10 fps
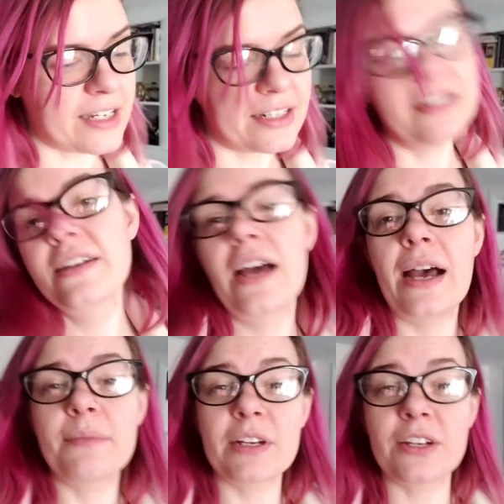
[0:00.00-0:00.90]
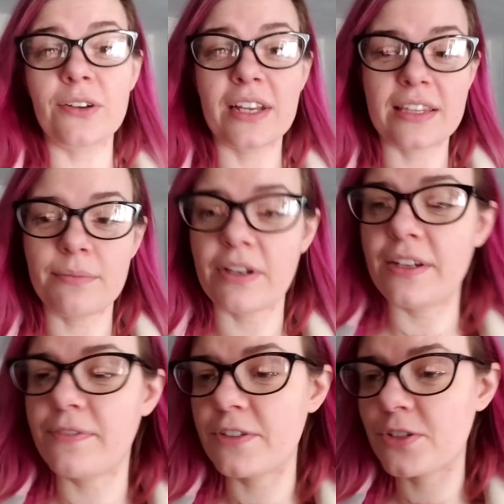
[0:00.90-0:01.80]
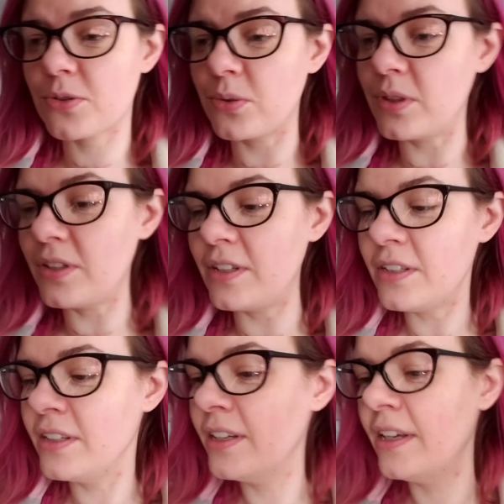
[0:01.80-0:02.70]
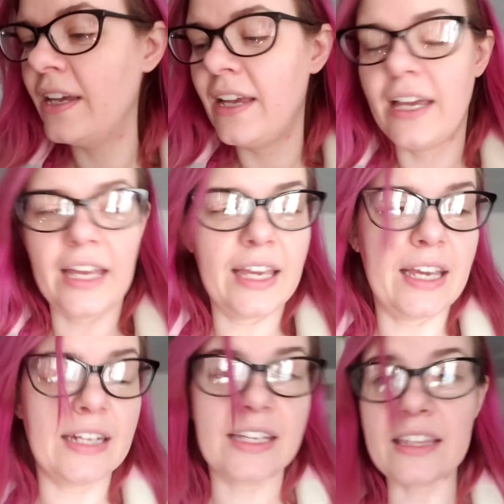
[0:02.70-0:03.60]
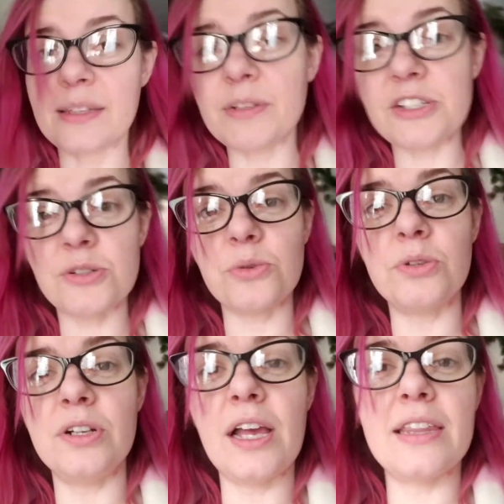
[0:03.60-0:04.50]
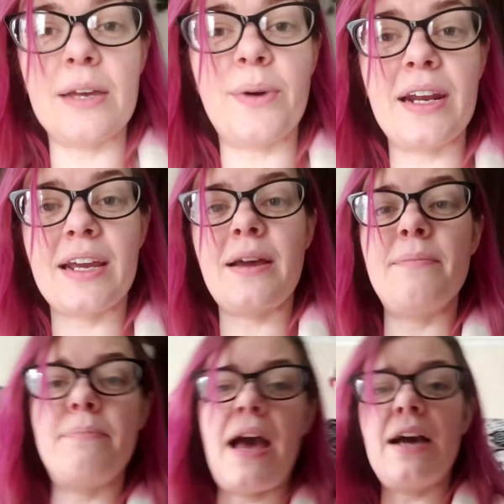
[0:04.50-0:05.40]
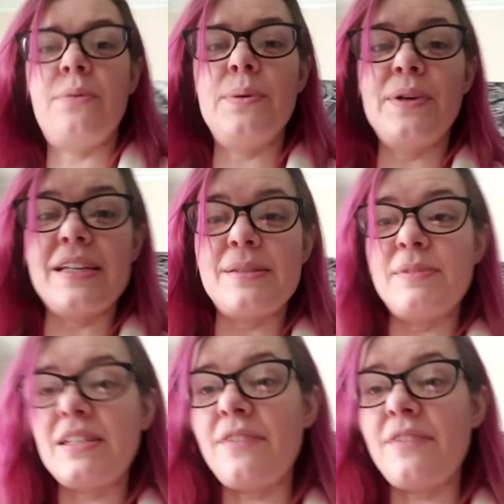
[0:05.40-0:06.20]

Hold on a second. I'm going to go get them ready for school and get them to school. And then when I come back, we will